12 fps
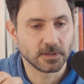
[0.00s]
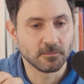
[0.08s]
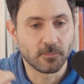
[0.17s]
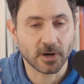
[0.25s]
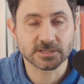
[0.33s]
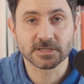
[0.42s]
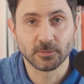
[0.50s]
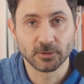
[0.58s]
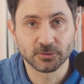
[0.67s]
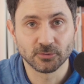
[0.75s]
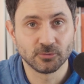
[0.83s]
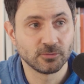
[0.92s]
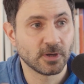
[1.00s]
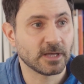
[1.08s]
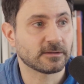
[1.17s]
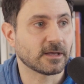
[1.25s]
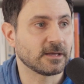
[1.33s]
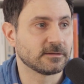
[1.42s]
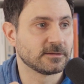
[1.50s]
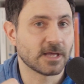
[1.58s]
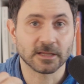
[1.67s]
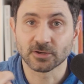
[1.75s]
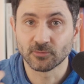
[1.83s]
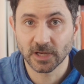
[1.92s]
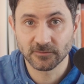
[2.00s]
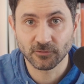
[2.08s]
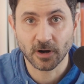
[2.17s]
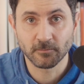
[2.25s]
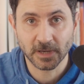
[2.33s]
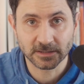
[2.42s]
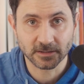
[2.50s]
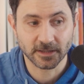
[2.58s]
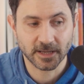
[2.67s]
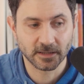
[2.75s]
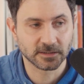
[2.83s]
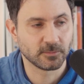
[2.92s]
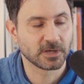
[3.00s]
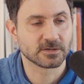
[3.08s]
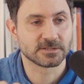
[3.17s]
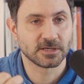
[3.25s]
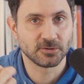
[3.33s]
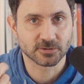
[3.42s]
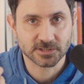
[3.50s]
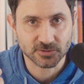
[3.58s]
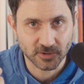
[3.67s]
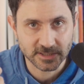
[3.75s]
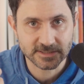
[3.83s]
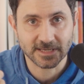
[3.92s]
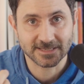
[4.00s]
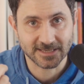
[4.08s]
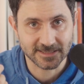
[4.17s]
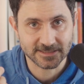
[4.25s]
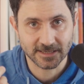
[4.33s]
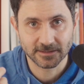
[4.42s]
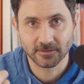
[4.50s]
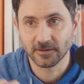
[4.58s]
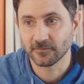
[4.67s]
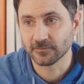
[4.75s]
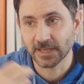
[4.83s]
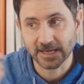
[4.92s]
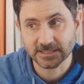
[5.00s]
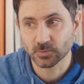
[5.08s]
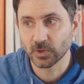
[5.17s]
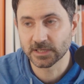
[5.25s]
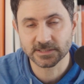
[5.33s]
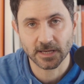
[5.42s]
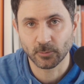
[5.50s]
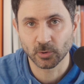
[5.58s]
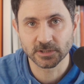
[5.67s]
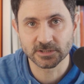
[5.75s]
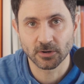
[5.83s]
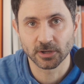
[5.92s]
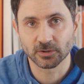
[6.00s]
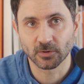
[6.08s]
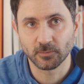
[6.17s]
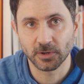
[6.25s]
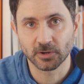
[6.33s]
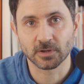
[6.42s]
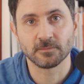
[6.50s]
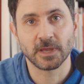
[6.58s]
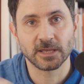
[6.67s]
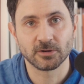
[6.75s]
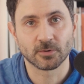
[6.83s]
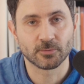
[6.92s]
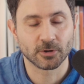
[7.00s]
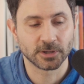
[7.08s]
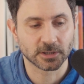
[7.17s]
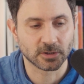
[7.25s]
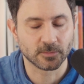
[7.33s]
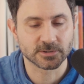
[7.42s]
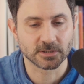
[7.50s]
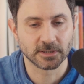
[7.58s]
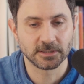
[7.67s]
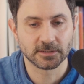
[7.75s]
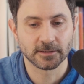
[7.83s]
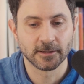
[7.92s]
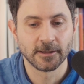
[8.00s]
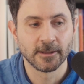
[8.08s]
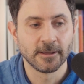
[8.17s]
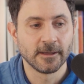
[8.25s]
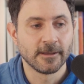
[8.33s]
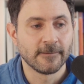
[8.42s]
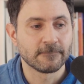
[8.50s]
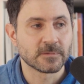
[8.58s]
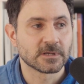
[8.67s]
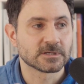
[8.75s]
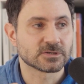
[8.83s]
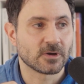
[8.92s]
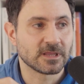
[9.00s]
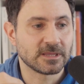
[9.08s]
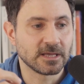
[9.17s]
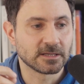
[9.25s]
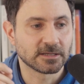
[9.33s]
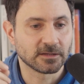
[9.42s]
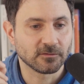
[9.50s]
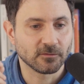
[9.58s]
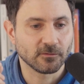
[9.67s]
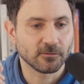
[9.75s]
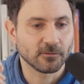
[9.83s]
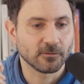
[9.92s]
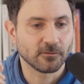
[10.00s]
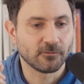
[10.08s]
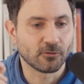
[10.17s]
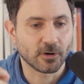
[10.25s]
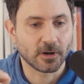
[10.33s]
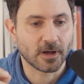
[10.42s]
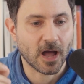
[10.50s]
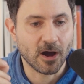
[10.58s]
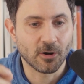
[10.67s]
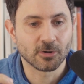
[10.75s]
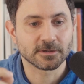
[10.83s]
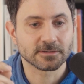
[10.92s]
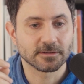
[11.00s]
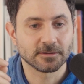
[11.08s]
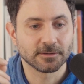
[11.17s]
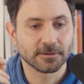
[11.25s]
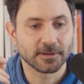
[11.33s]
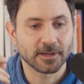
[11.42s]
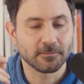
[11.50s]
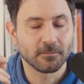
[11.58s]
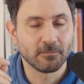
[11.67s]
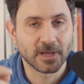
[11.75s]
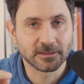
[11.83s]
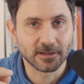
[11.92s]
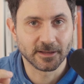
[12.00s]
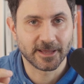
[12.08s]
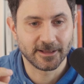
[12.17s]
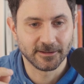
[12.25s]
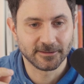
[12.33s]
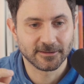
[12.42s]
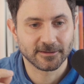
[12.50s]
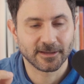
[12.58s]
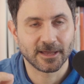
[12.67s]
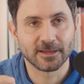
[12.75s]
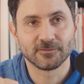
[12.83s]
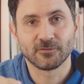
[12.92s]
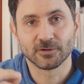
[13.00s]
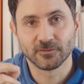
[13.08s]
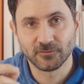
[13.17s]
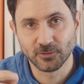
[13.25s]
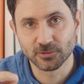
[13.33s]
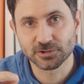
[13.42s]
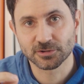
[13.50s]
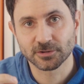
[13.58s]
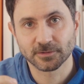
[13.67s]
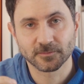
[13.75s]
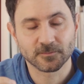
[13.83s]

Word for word: impossible to do that, and not great for our mental health because then you're stressed. As I said, if next week someone is going to appear and make your product obsolete, so I think that for our mental health and for the future,